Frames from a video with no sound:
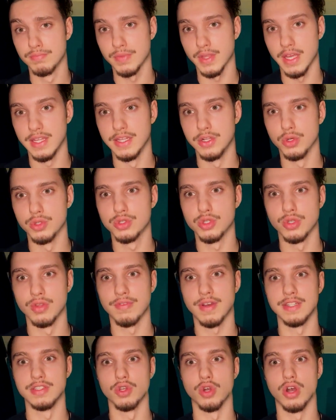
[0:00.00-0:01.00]
And then also the
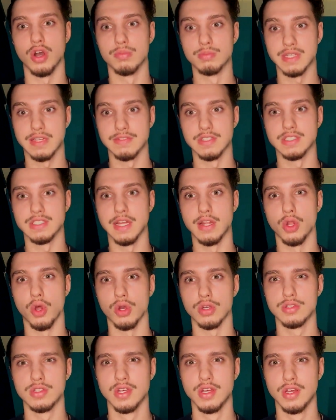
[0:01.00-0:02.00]
fact your arms have to stay
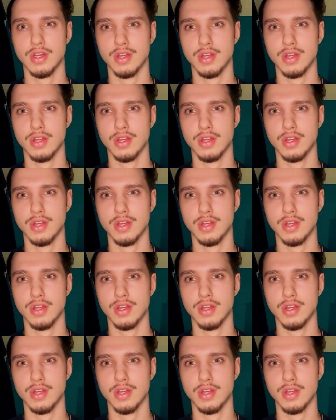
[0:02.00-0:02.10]
locked